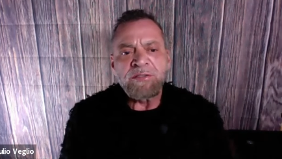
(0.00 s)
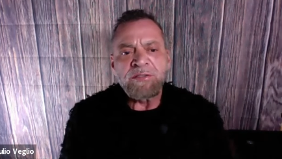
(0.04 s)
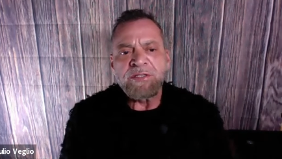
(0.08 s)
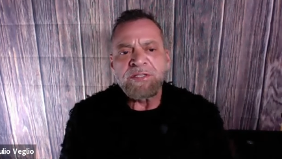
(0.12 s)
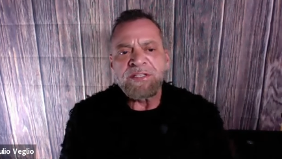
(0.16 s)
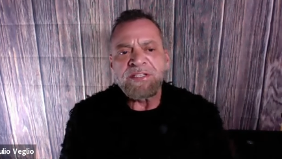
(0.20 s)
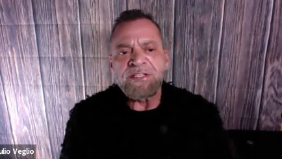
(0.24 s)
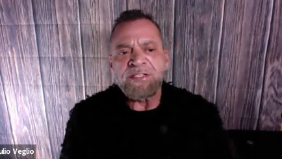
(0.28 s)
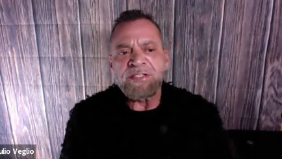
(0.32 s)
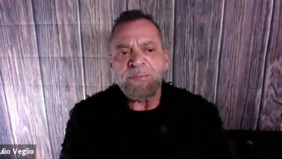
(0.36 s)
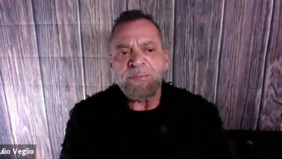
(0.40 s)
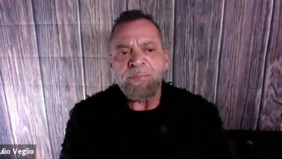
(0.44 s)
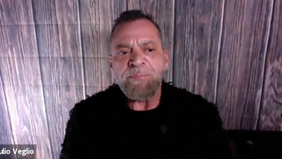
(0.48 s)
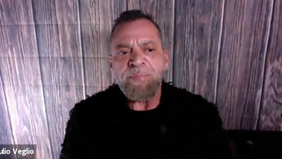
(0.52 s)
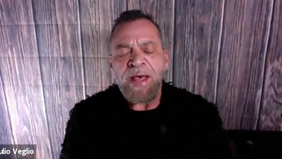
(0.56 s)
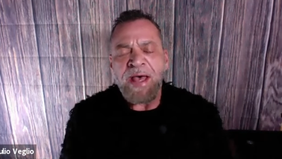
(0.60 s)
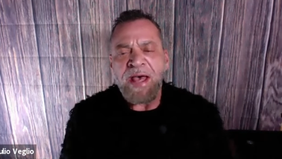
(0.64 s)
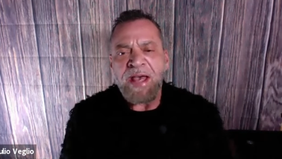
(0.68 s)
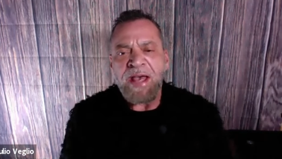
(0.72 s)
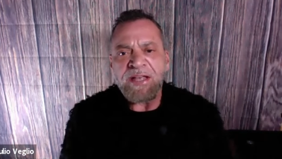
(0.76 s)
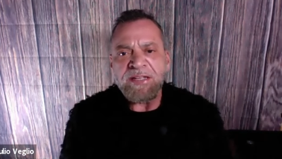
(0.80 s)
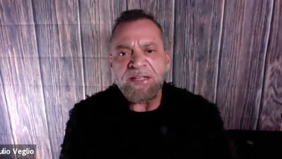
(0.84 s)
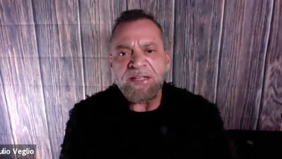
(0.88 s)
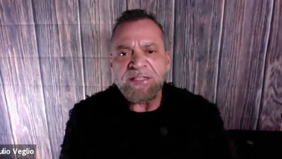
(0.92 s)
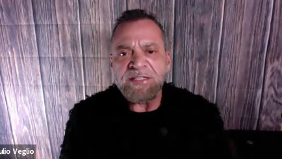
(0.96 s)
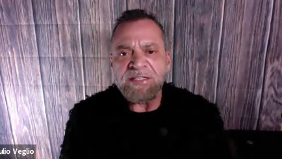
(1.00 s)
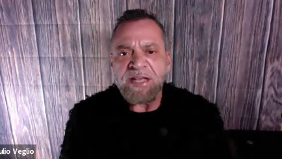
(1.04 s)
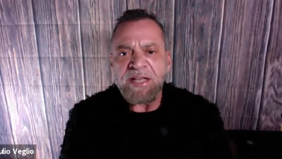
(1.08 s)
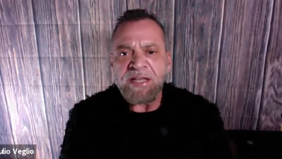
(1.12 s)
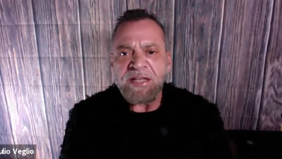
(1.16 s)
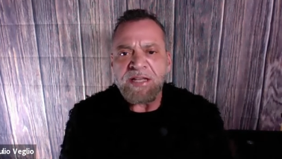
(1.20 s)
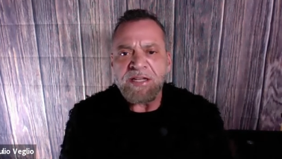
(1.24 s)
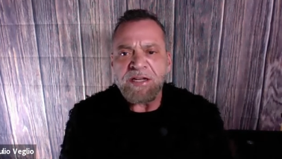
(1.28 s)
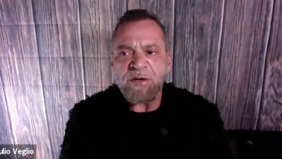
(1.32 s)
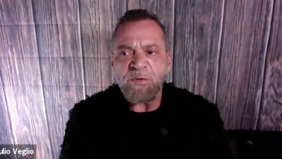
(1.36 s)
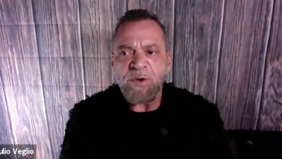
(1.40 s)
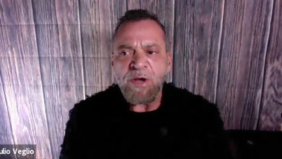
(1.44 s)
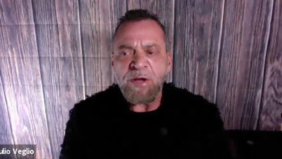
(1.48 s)
to sit back and say,
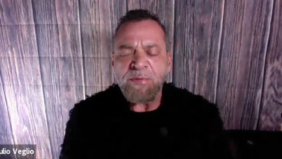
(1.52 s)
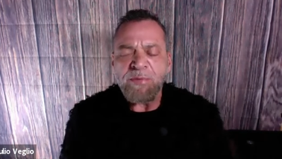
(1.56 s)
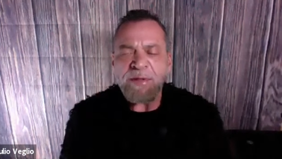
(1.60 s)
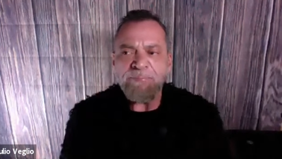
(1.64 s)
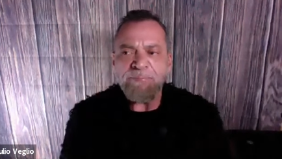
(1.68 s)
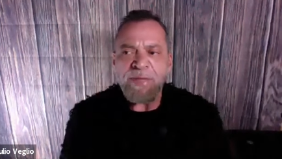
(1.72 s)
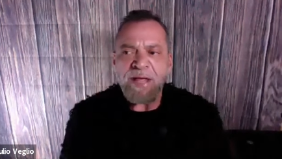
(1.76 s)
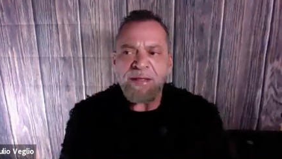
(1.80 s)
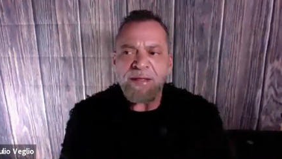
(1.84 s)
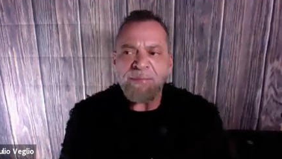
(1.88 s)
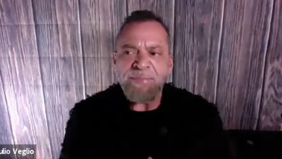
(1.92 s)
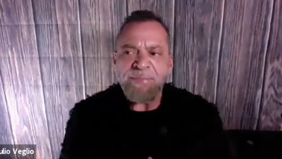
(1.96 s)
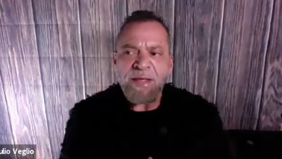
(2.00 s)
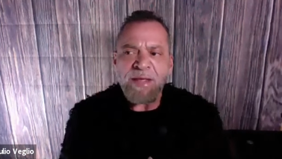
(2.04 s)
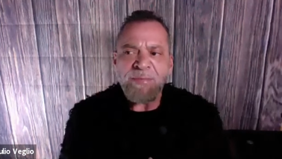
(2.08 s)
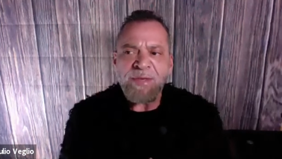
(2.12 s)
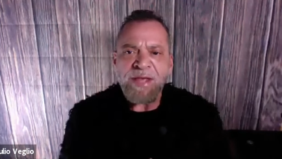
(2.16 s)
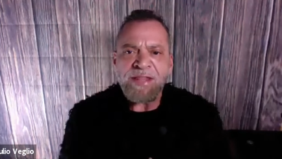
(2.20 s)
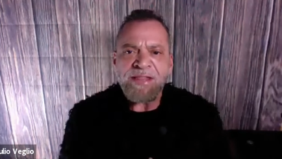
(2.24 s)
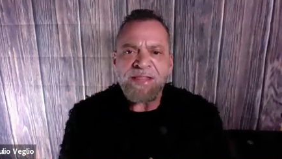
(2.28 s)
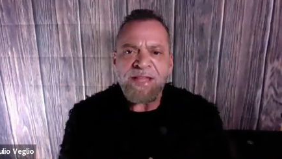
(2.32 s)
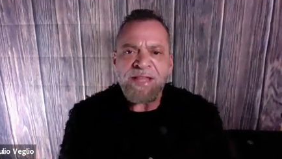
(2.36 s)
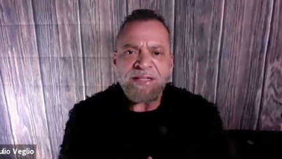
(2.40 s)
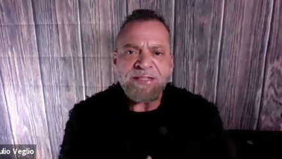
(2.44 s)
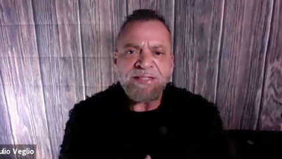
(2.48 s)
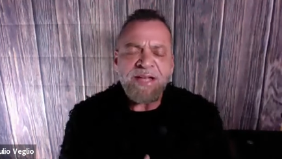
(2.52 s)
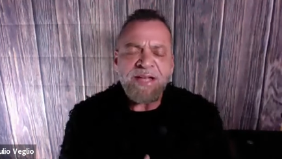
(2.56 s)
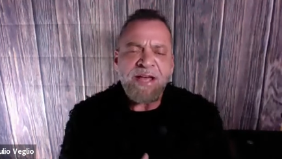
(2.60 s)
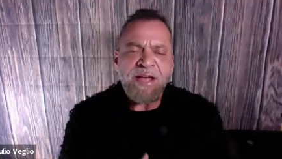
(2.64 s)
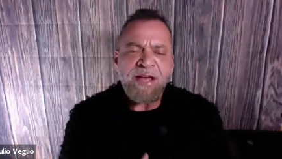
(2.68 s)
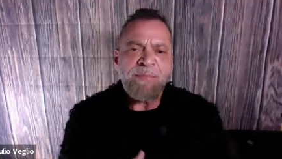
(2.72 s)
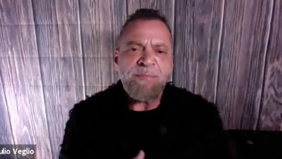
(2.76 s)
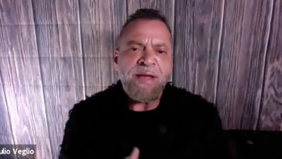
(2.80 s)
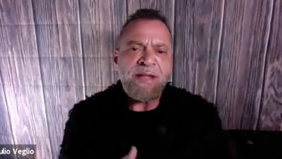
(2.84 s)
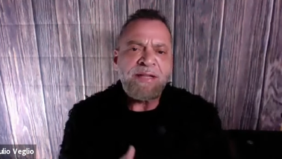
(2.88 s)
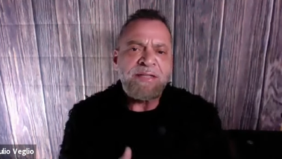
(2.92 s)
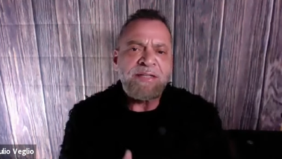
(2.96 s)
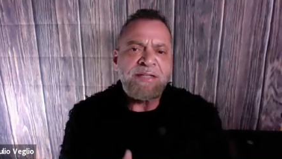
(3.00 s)
you know what, maybe at that
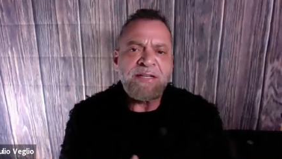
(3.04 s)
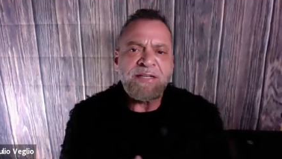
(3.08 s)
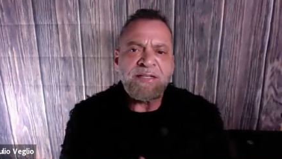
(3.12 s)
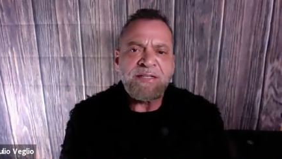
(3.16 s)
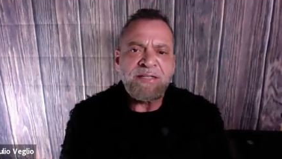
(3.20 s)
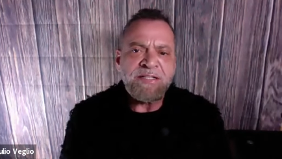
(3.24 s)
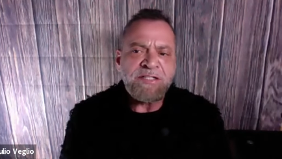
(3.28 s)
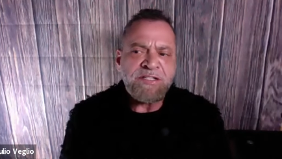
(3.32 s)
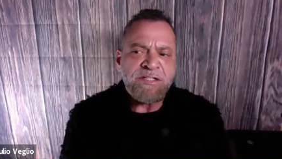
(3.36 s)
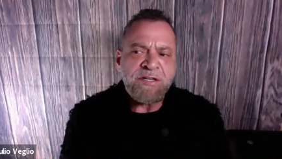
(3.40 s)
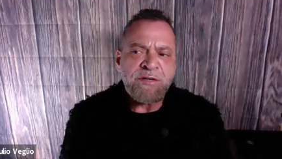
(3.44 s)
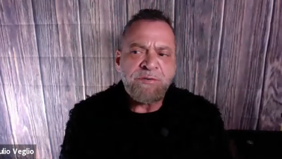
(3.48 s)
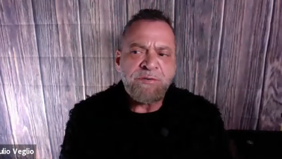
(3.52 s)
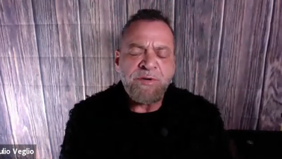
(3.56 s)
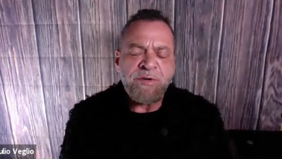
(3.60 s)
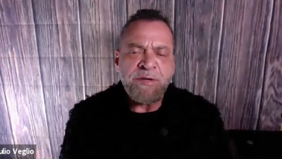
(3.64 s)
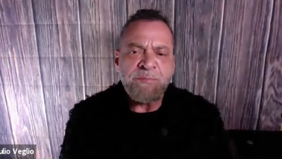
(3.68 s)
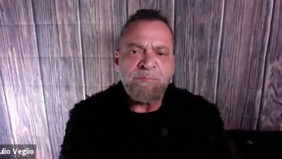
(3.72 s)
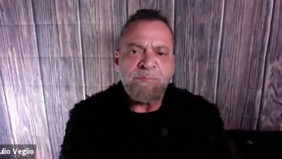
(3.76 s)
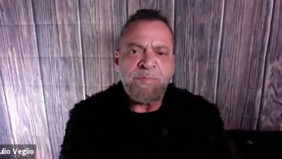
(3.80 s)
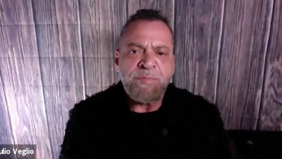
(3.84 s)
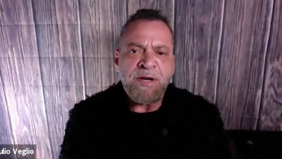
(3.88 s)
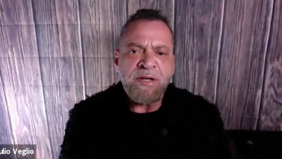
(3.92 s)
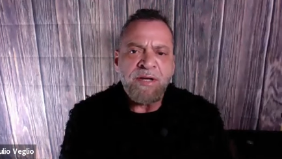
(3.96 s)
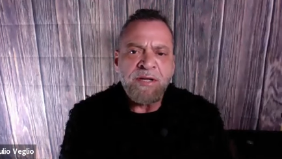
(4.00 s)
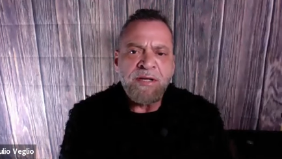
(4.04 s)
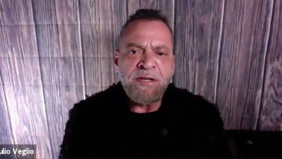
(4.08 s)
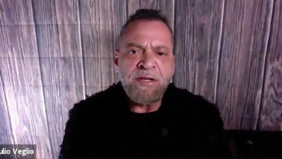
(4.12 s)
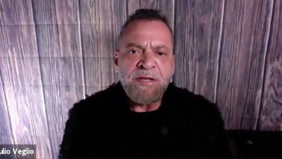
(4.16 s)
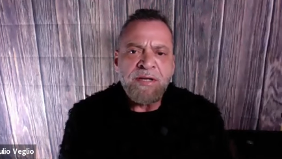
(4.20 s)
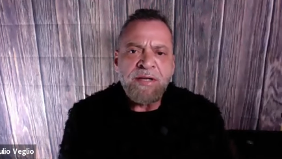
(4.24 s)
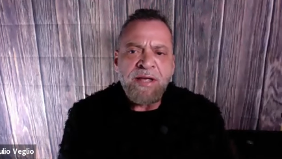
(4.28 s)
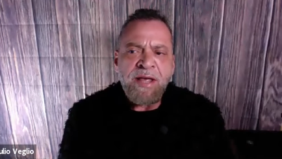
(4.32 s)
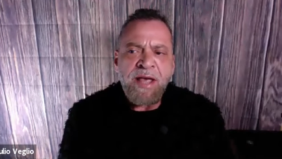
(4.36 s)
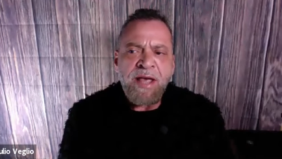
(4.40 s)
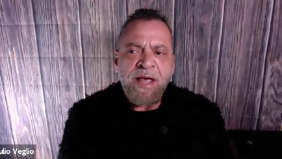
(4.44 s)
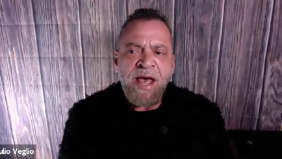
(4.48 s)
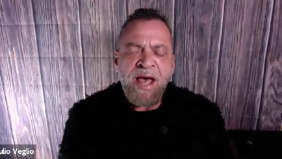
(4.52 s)
time I did disagree, but
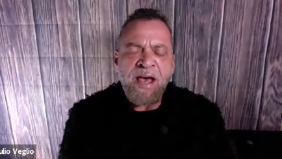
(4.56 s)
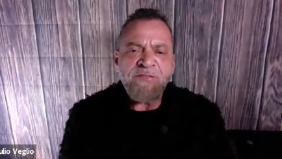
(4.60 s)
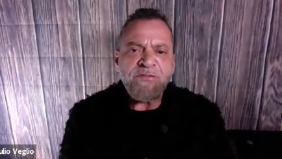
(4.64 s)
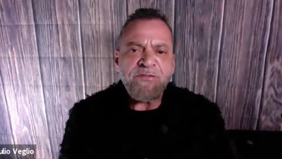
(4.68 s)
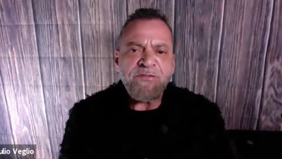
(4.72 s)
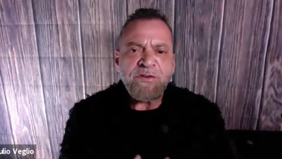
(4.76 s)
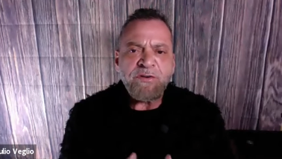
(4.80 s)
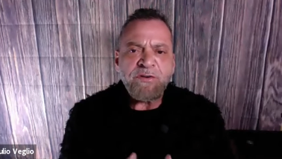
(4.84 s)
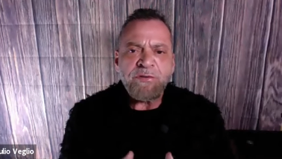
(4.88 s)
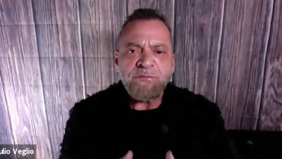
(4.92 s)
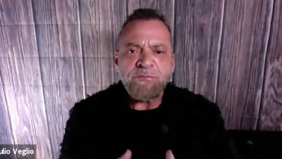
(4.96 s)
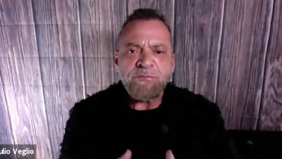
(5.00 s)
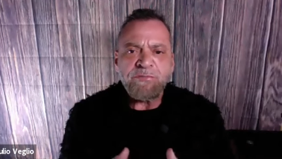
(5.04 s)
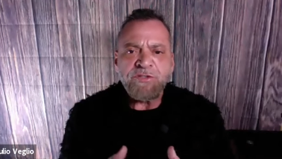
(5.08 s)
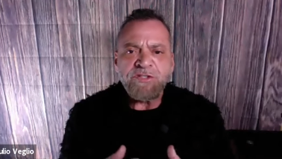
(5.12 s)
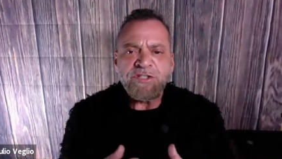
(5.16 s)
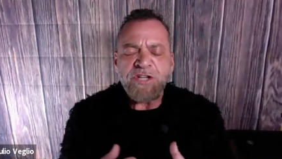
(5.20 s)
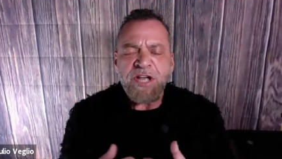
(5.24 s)
after